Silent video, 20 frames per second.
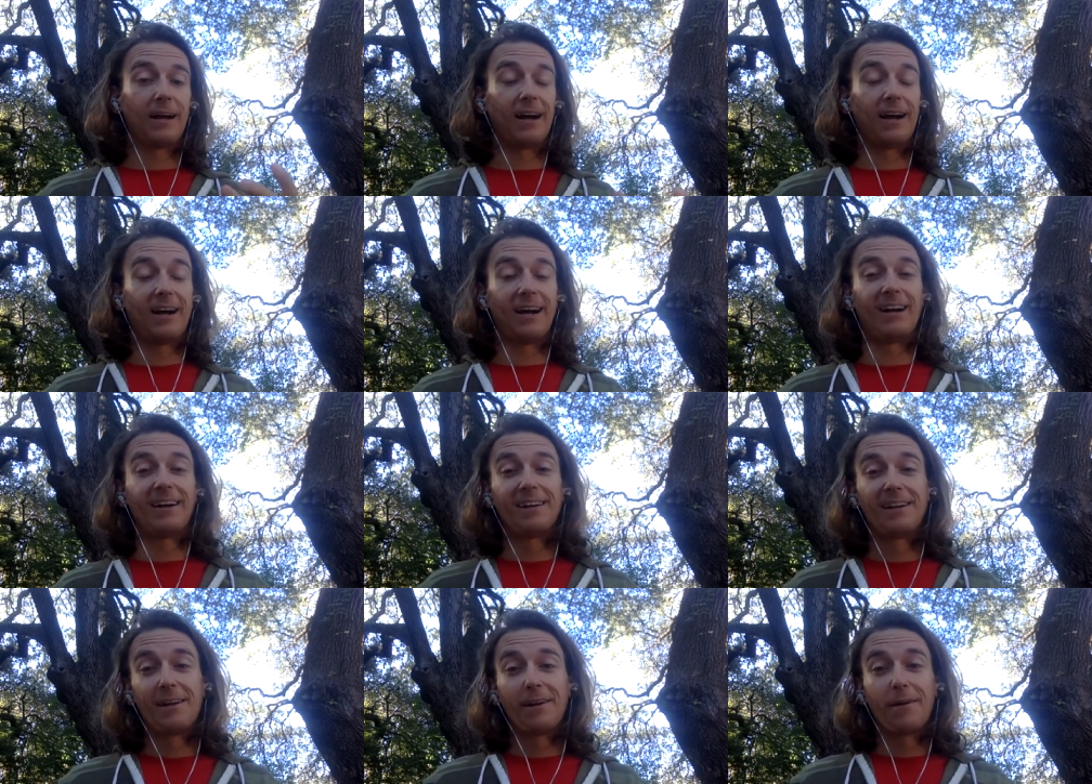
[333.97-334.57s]

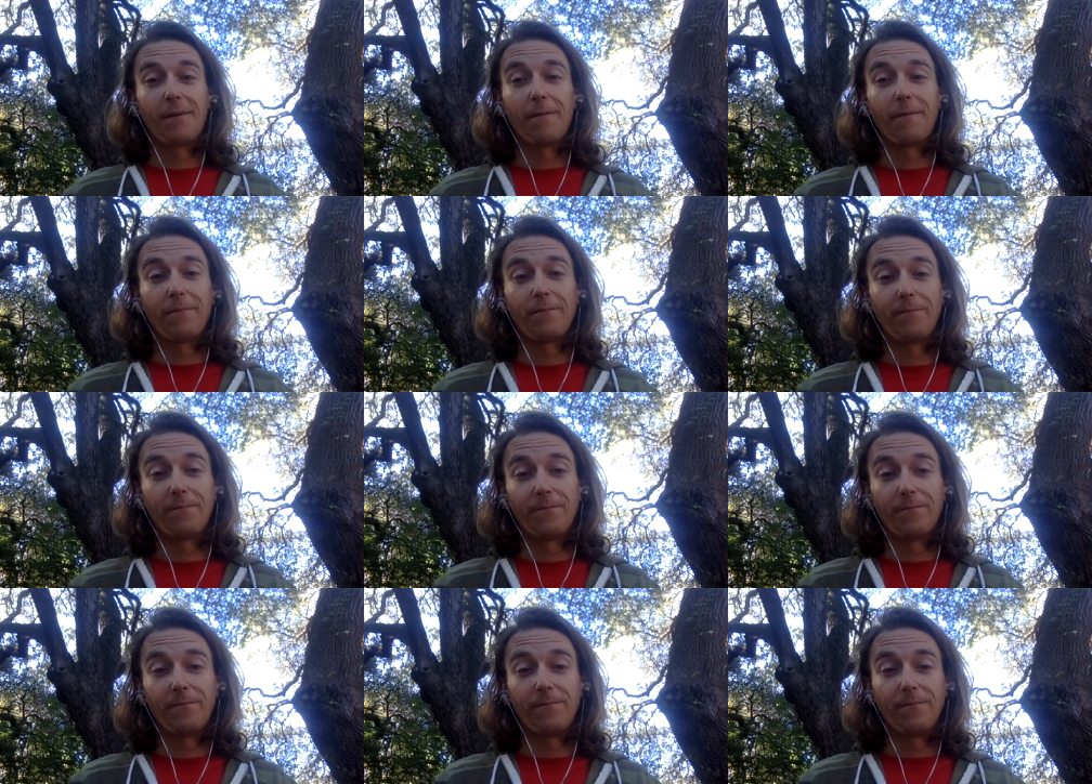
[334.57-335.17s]
Uh,
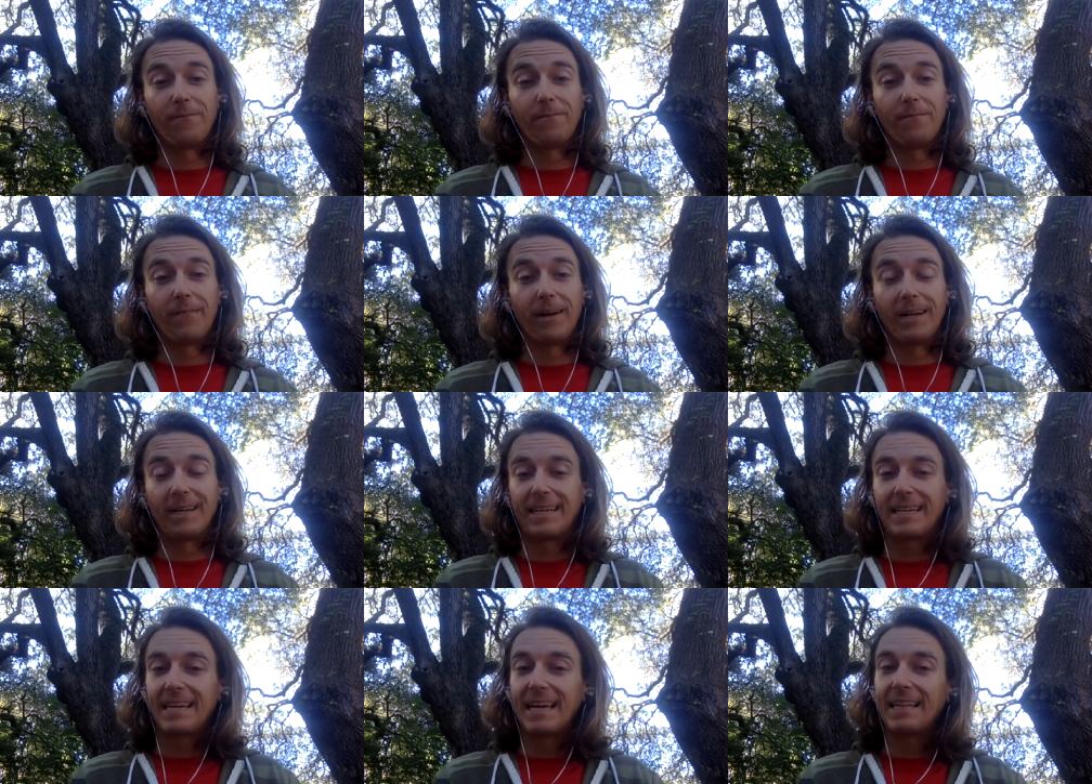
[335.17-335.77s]

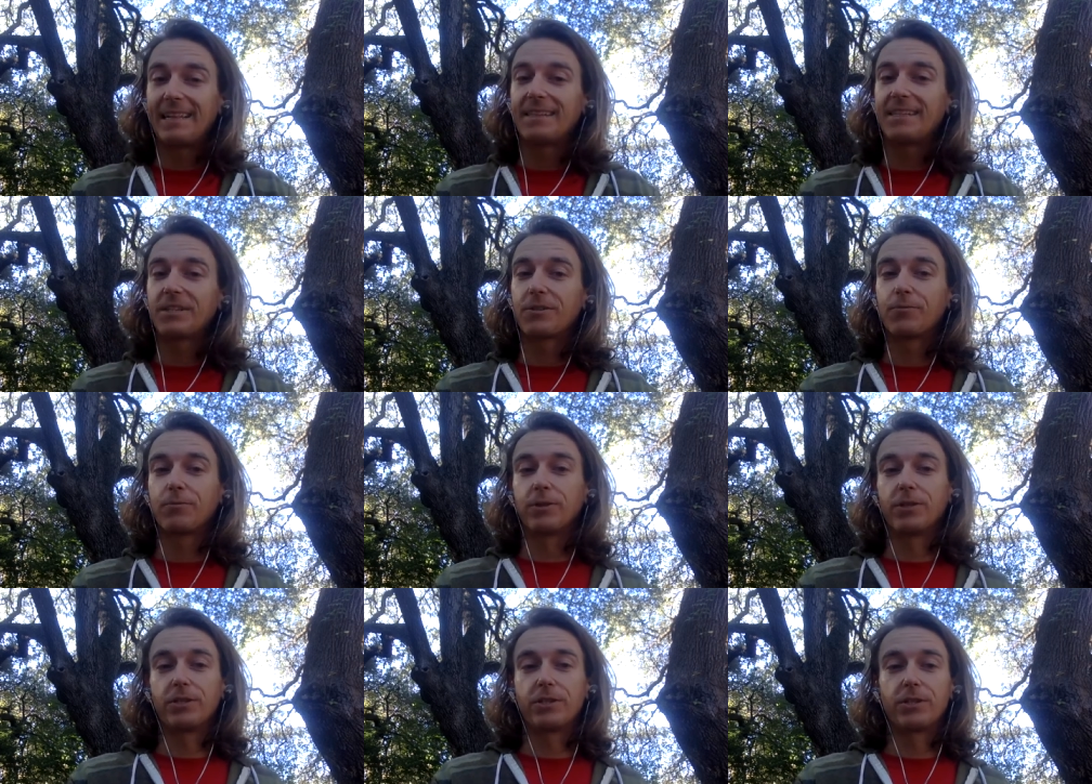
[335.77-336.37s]
Again,
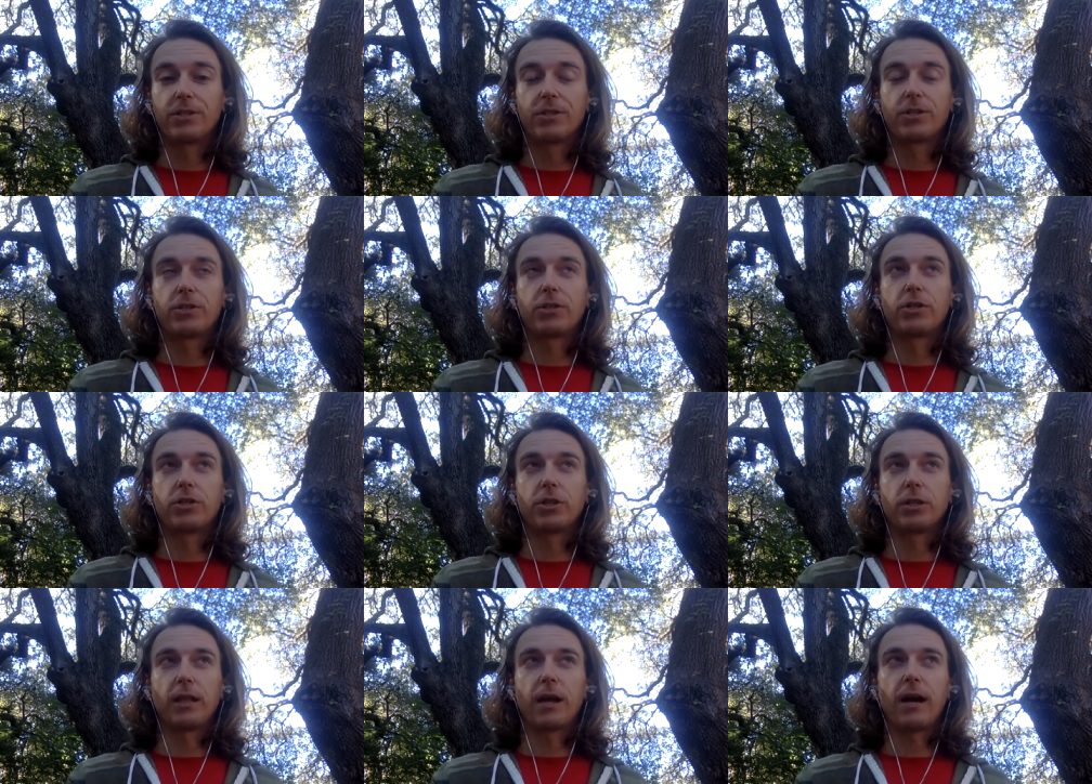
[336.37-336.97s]
this was
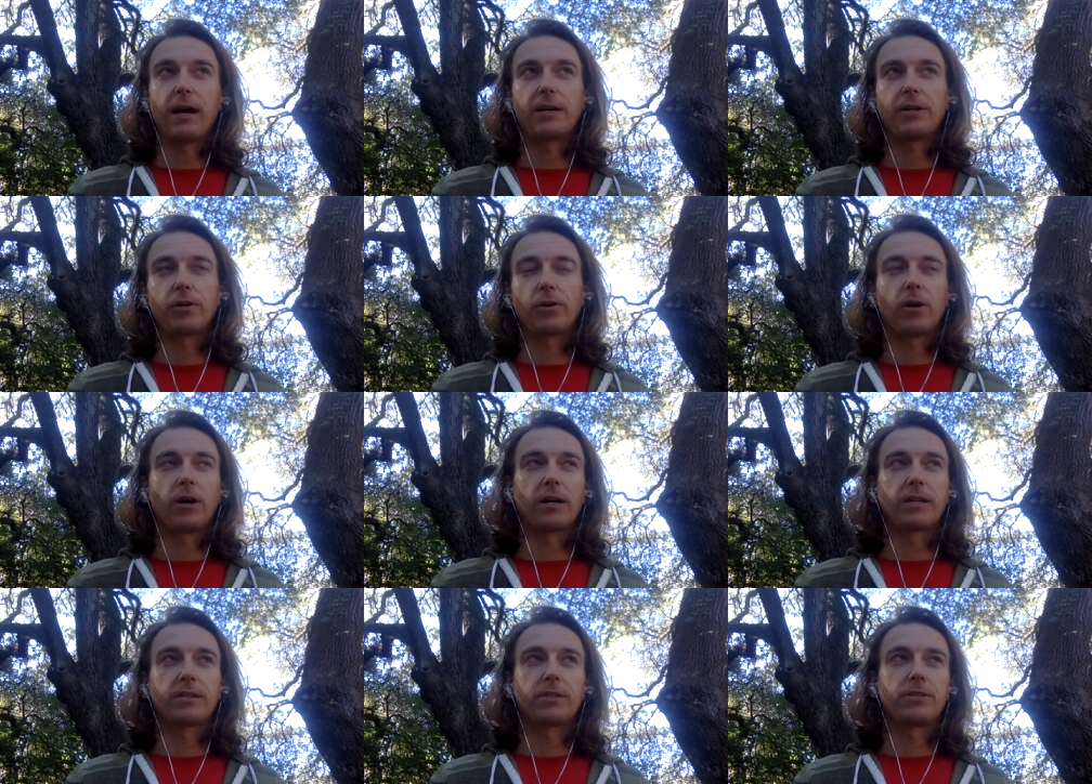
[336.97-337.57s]
July
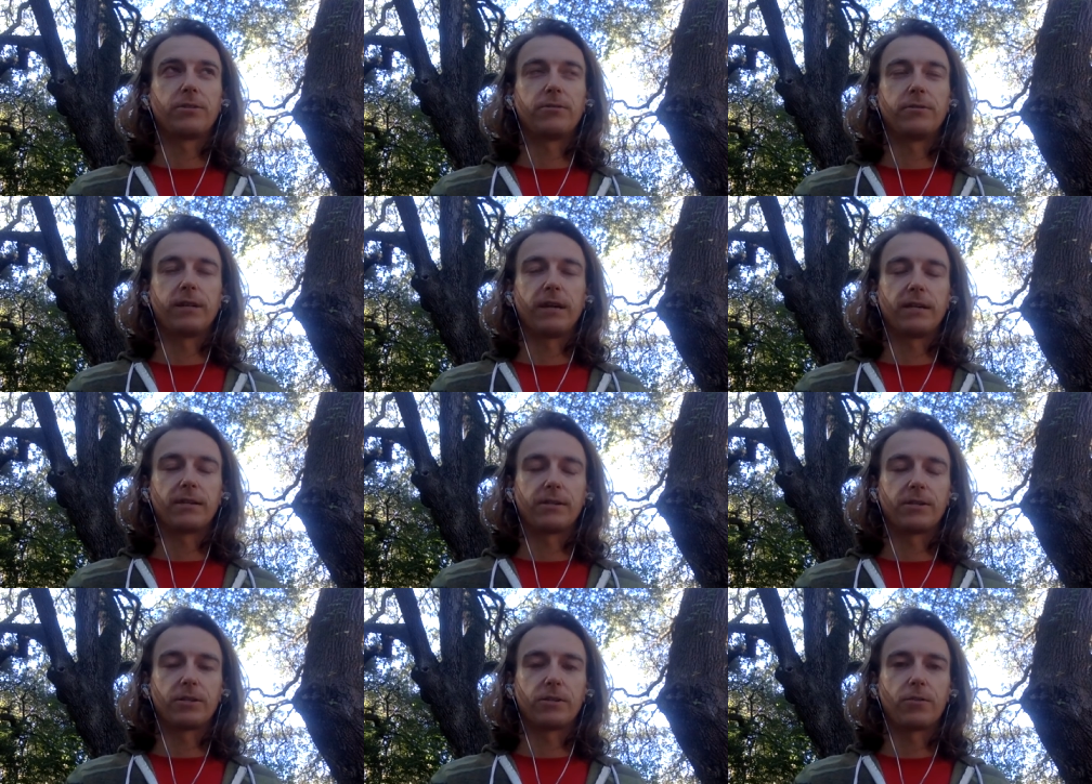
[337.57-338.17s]
or August
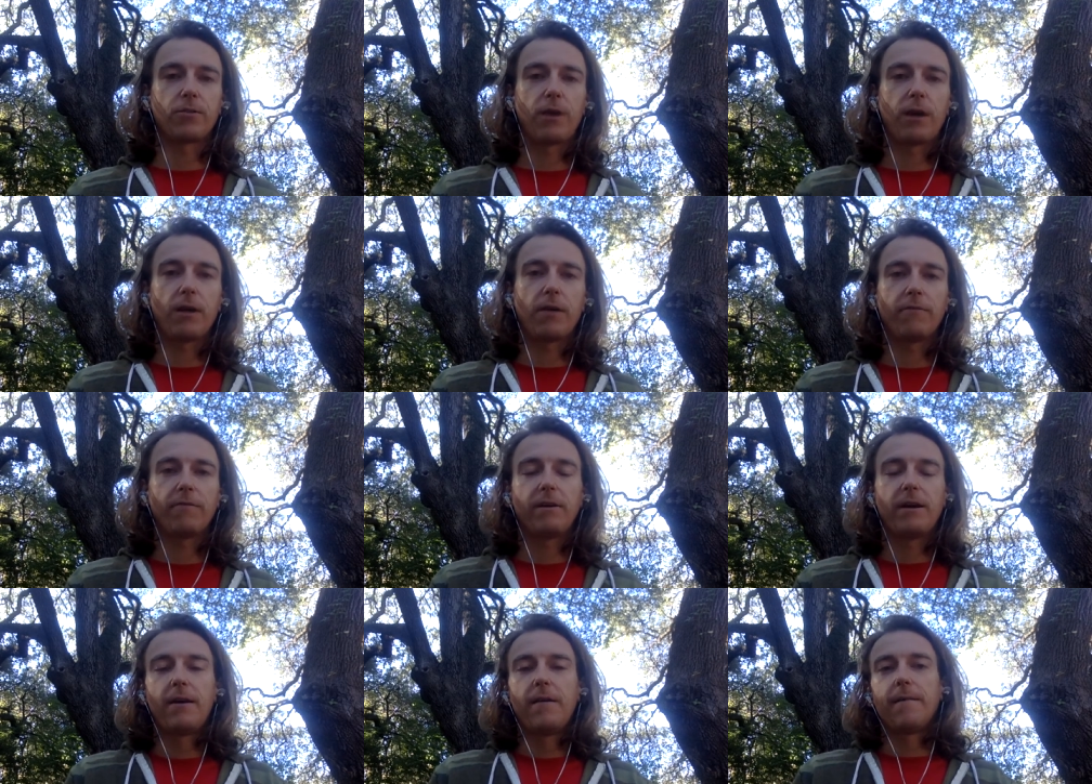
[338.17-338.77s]

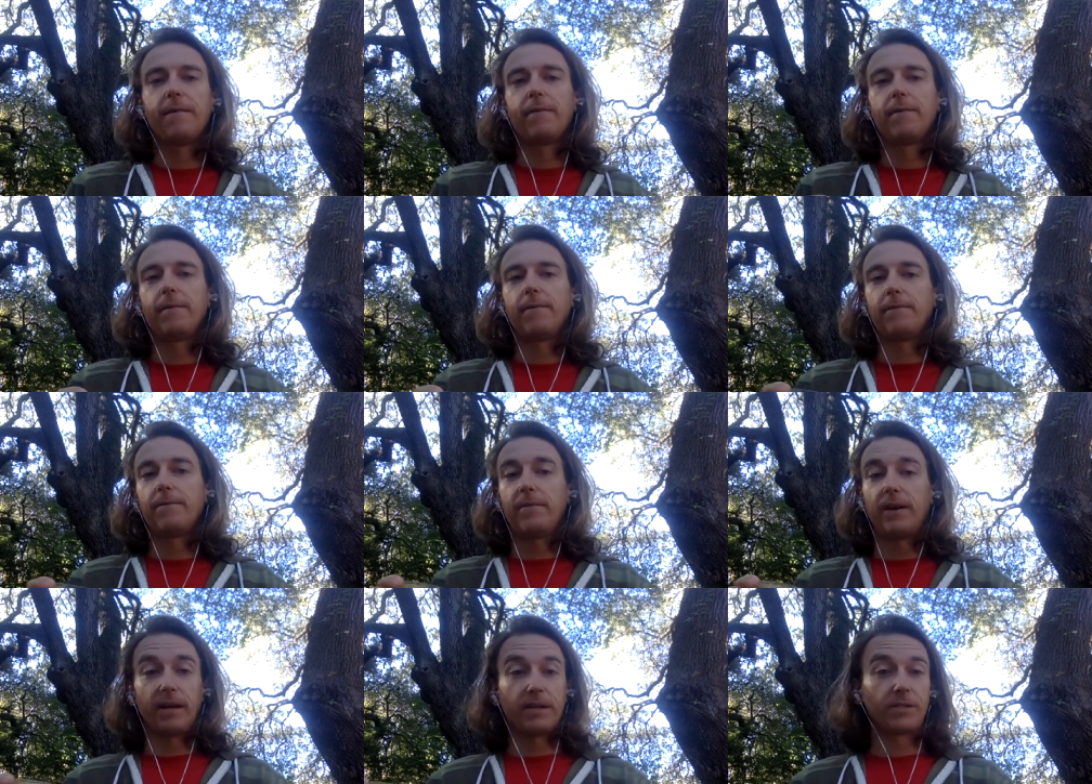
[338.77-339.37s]
2012.
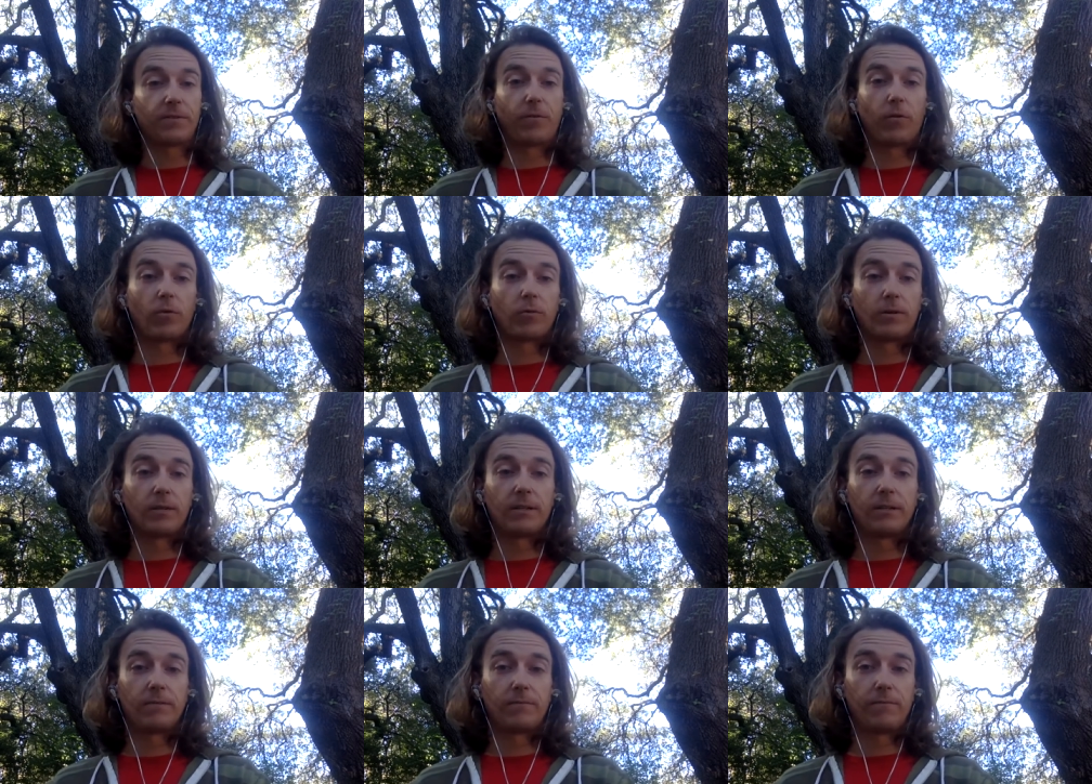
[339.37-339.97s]
Fast
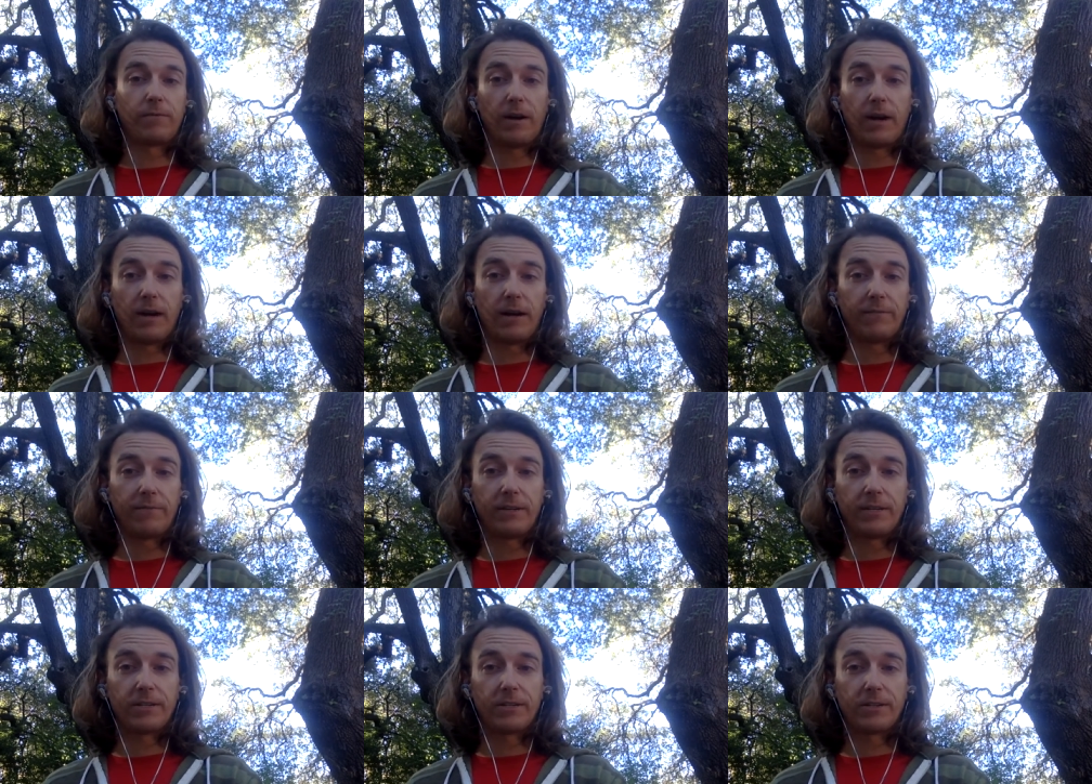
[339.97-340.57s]
forward
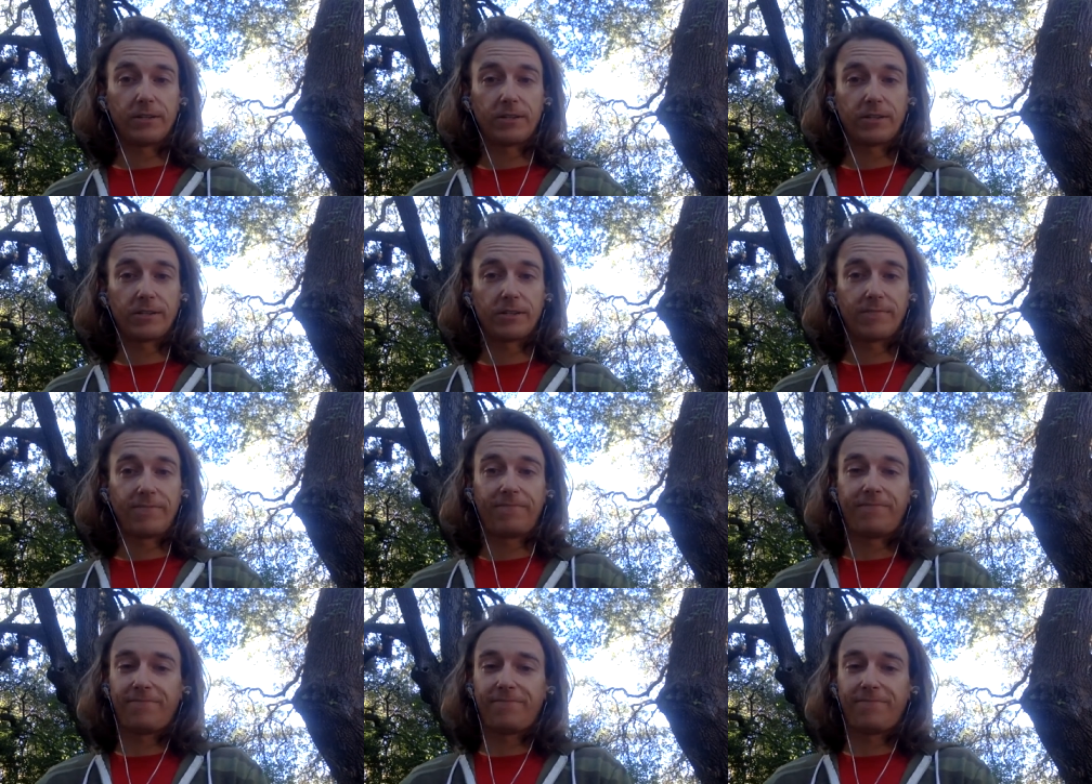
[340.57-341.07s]
five years,